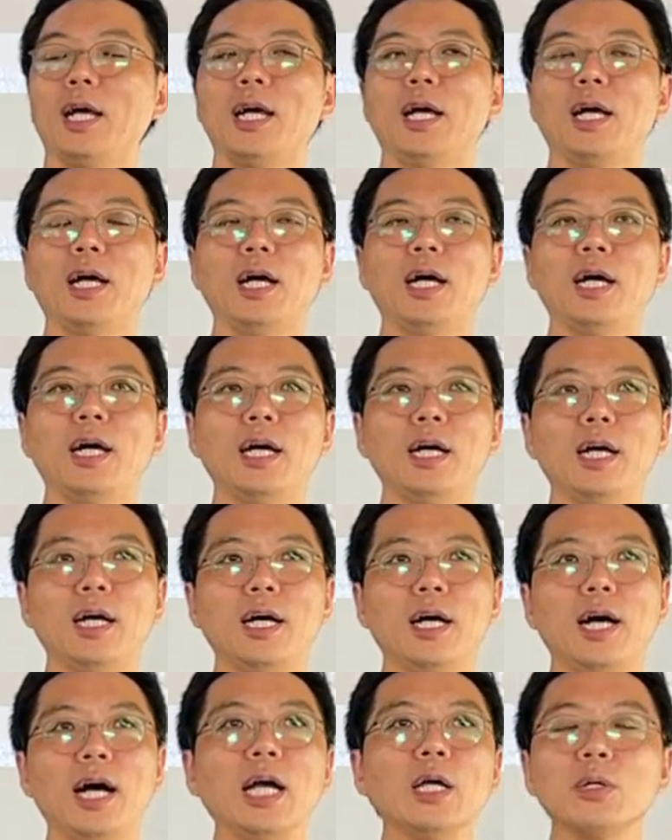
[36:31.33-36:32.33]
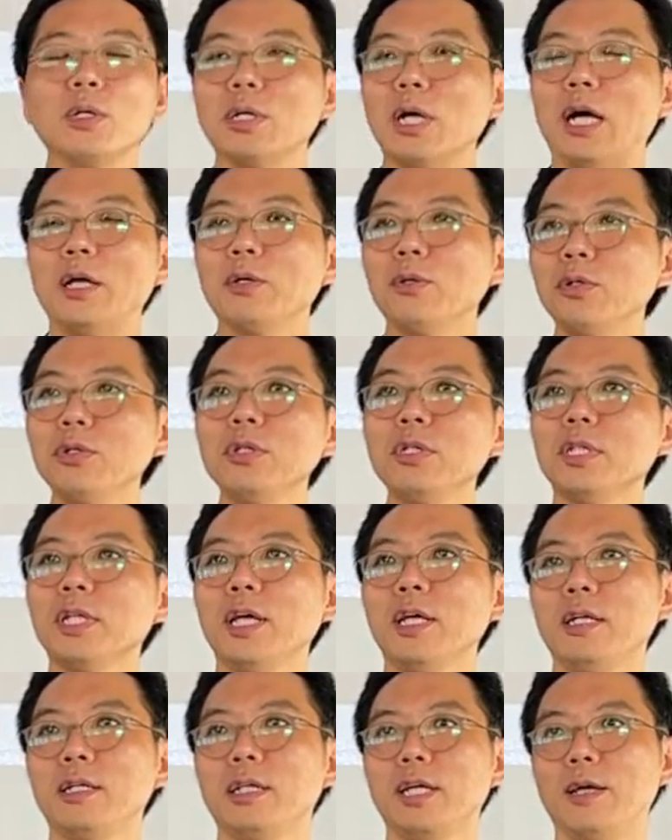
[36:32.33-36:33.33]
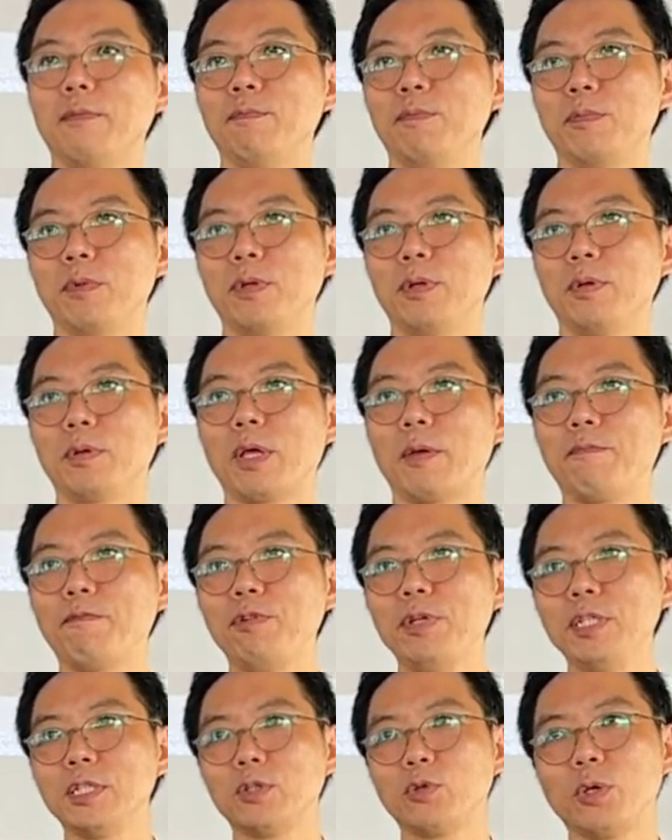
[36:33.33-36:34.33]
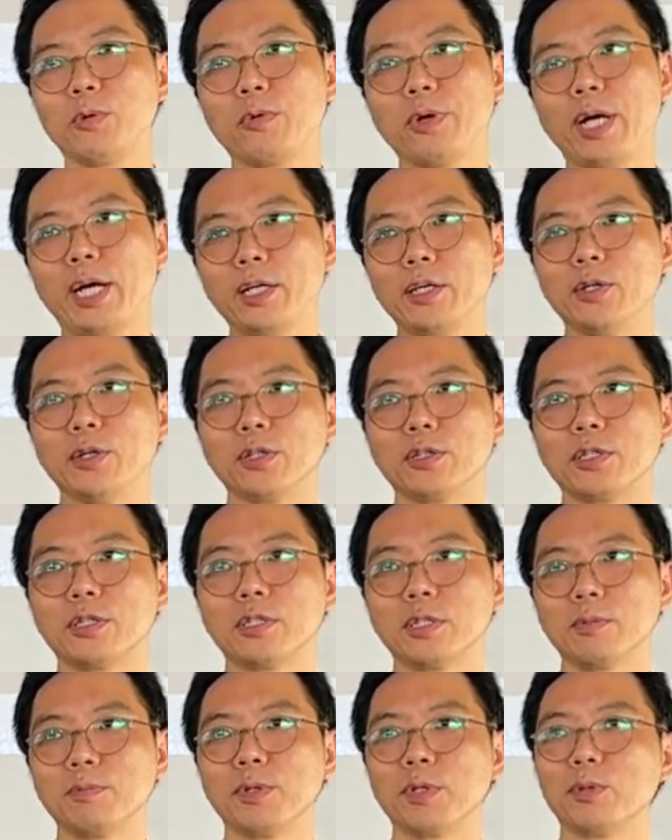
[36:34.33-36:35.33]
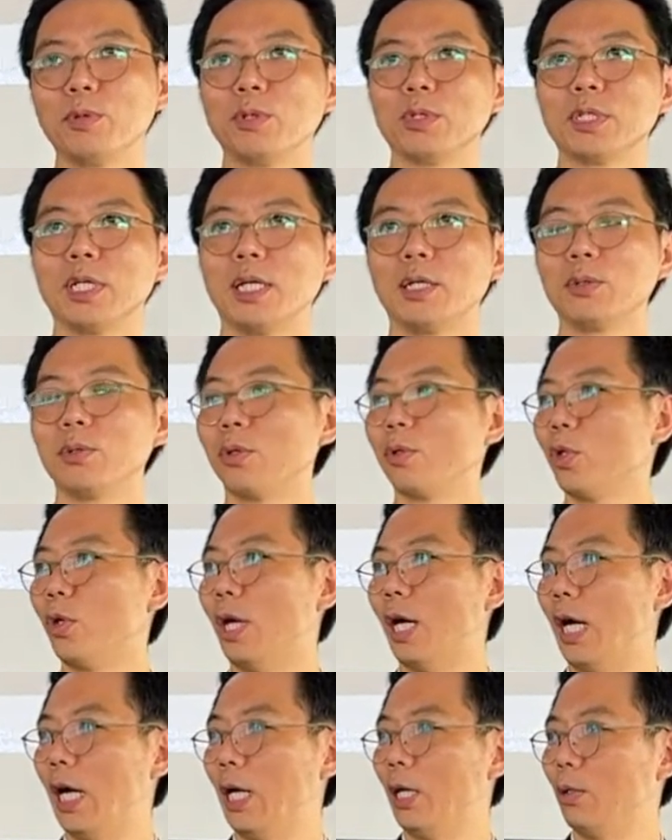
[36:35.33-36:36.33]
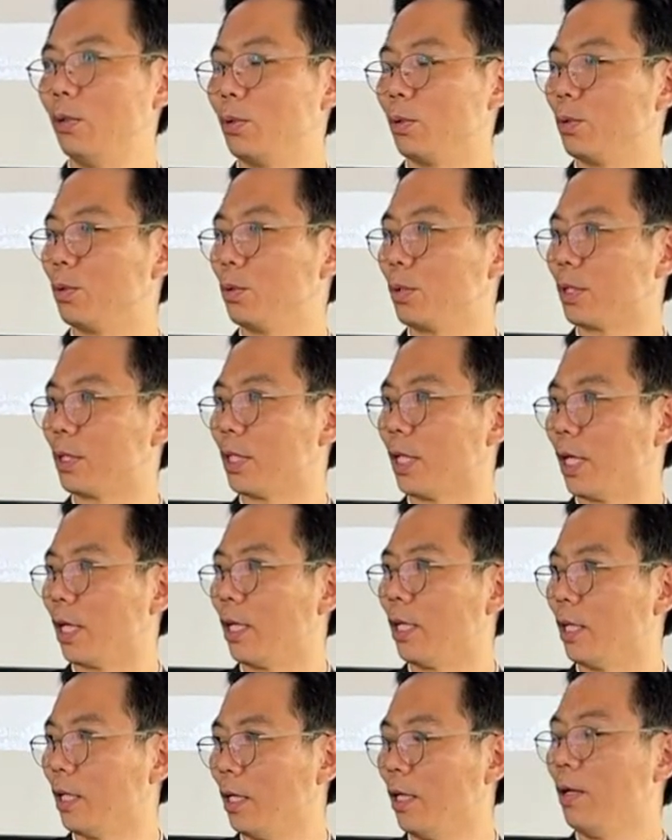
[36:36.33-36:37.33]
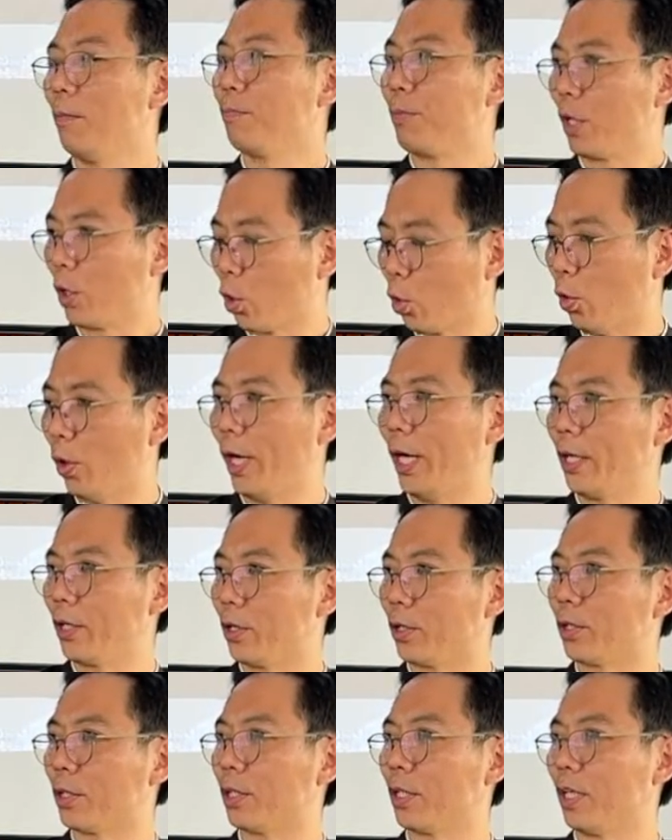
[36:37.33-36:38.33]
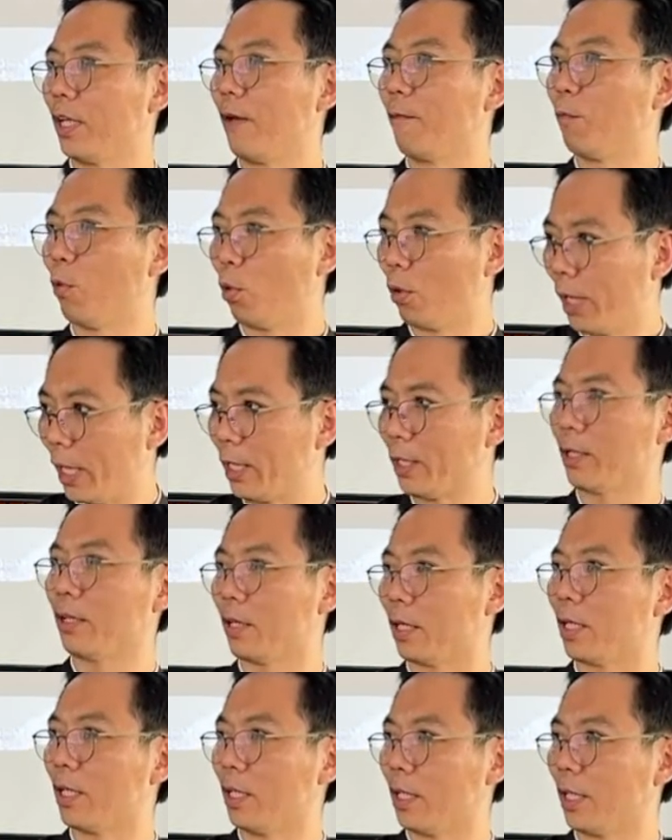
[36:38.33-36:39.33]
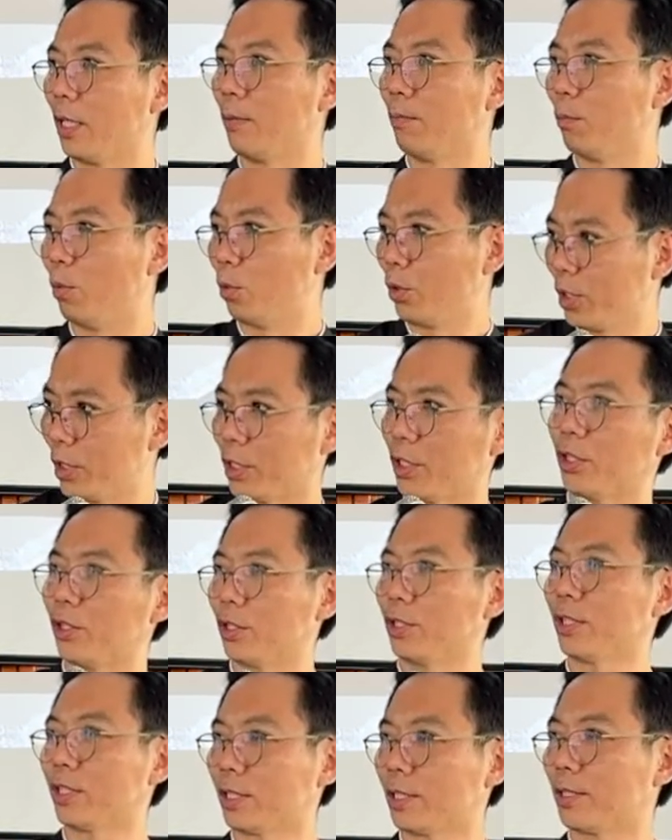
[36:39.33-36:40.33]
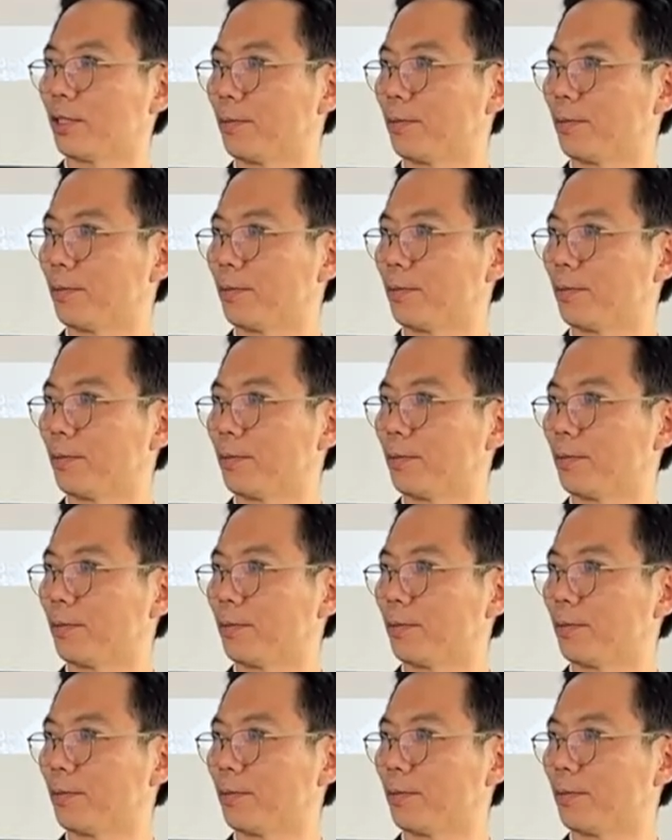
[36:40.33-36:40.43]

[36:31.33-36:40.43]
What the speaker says: I couldn't tell them, okay, please keep quiet, because I don't know how to say be quiet in politely in Mauritius.